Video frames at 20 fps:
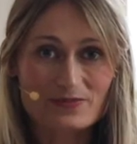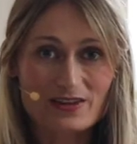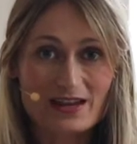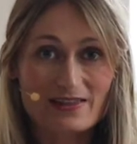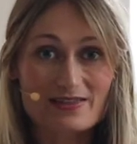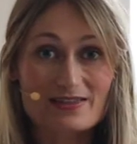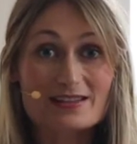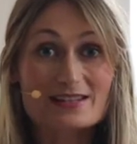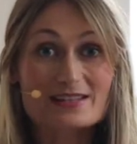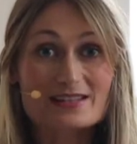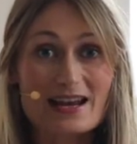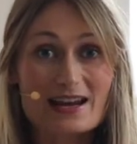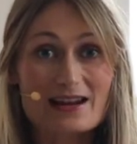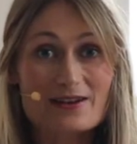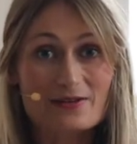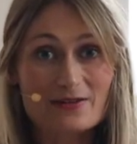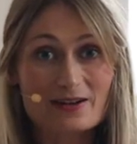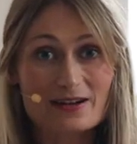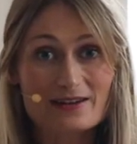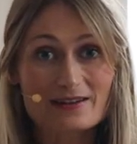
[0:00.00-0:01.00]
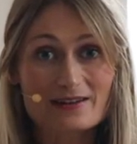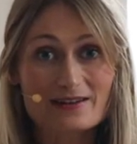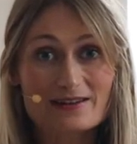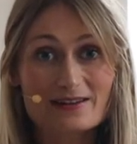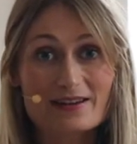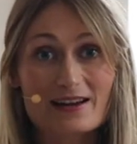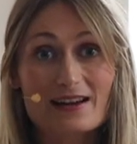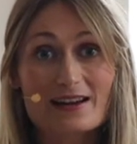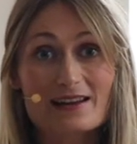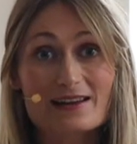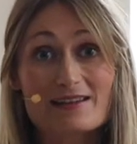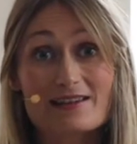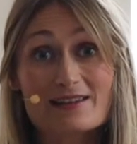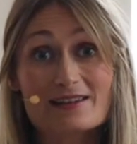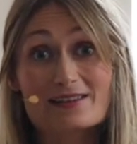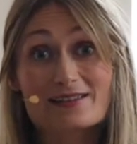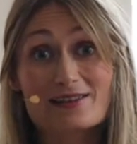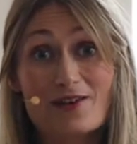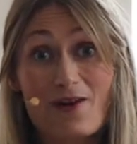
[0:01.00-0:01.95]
and the sacredness